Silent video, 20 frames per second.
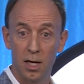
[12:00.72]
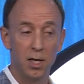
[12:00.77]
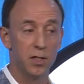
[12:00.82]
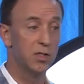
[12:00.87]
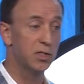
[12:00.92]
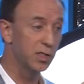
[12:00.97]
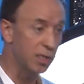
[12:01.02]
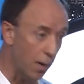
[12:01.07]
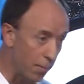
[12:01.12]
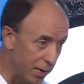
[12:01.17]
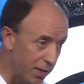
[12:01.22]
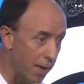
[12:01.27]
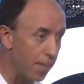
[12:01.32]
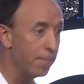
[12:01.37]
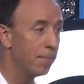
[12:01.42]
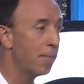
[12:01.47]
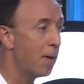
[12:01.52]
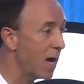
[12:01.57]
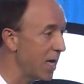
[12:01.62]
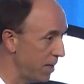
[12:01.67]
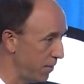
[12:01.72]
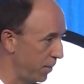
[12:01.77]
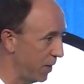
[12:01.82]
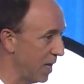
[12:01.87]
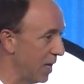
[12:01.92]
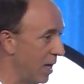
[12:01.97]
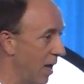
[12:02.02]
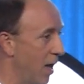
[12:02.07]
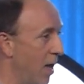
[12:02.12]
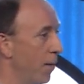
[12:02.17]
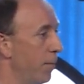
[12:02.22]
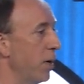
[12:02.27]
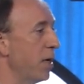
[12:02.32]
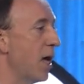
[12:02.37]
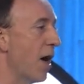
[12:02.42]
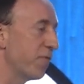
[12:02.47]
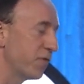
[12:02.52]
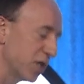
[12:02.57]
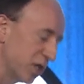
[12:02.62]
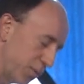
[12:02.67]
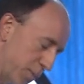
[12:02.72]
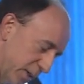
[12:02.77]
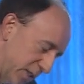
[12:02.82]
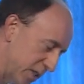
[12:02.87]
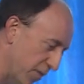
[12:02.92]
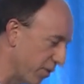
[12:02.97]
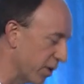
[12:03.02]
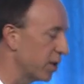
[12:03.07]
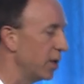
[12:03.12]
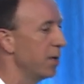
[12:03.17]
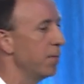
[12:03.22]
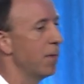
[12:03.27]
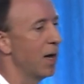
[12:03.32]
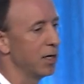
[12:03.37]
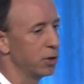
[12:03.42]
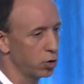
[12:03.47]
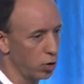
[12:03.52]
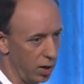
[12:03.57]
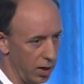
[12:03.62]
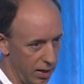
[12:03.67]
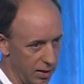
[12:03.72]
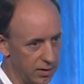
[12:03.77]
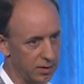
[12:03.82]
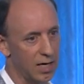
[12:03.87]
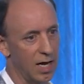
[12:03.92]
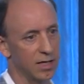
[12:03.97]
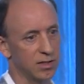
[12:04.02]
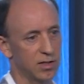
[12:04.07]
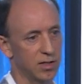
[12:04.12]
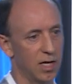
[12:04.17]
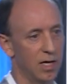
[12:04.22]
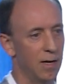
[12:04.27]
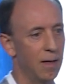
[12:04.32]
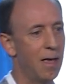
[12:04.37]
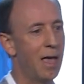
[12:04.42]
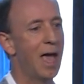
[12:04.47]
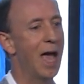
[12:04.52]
Some of them might be, but you have to specifically measure it and test it.